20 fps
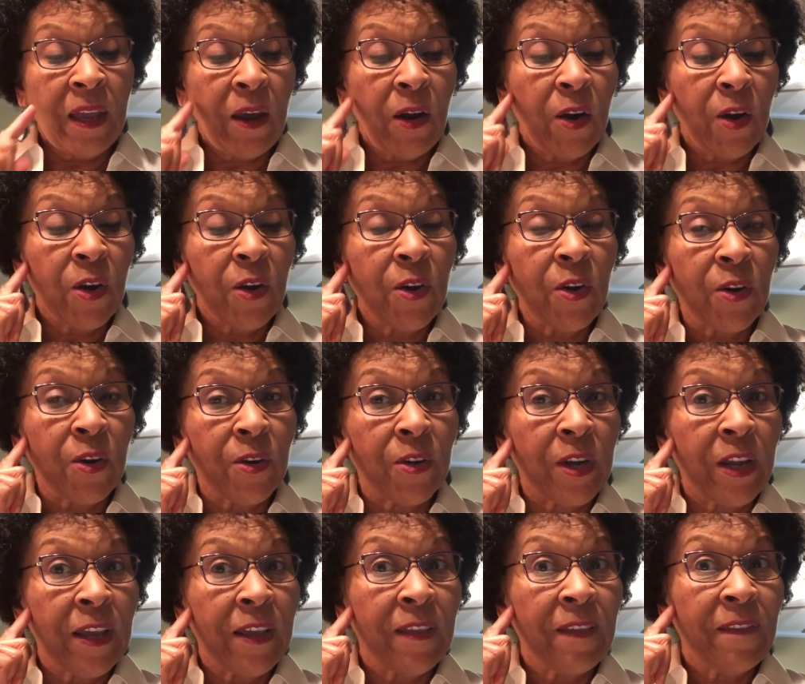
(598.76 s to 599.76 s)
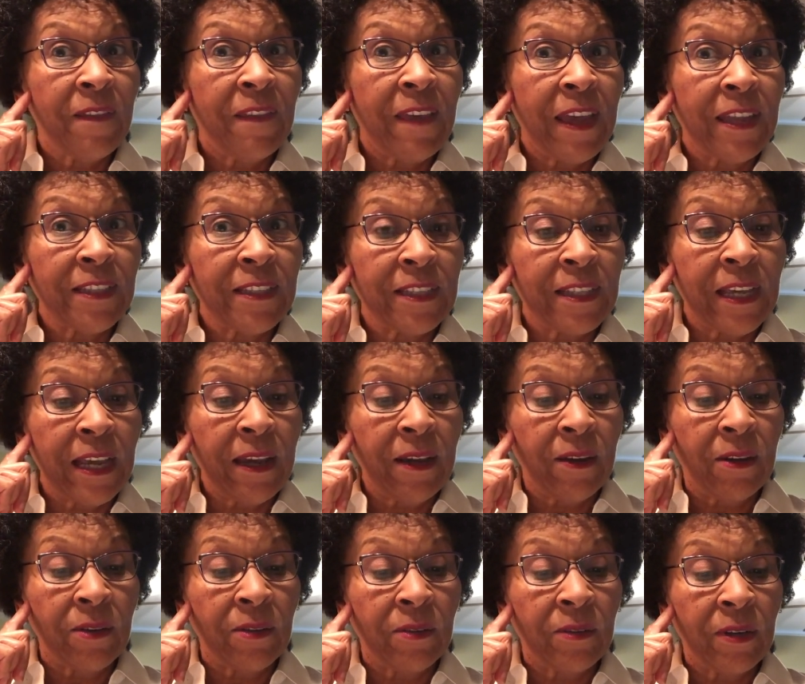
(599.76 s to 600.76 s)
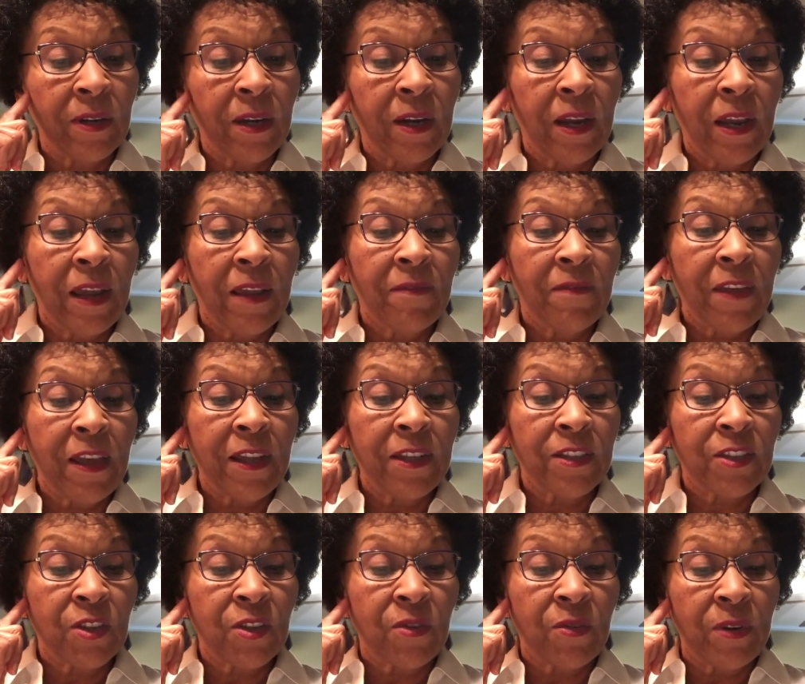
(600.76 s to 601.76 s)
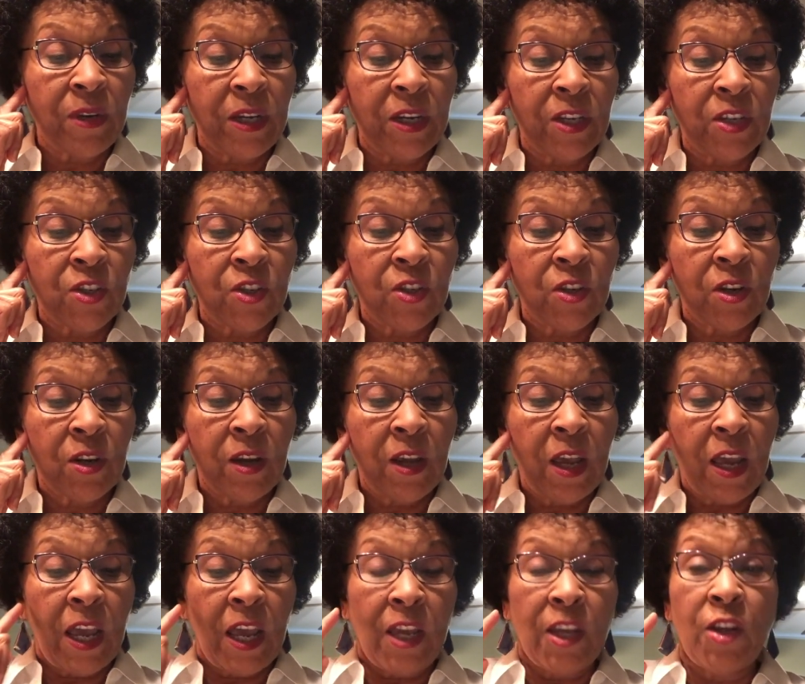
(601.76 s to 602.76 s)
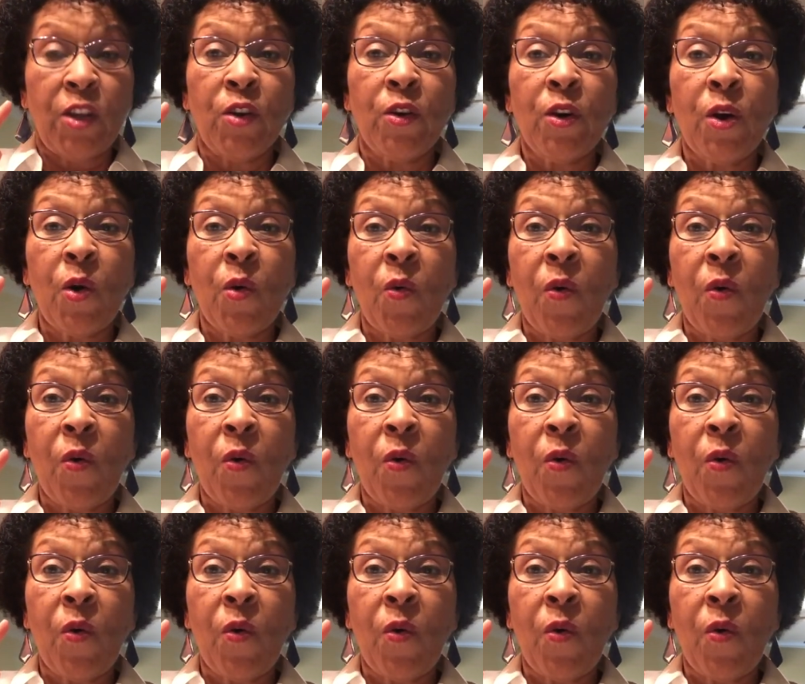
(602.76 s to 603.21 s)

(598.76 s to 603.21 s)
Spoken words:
heard that sound, that screech. You know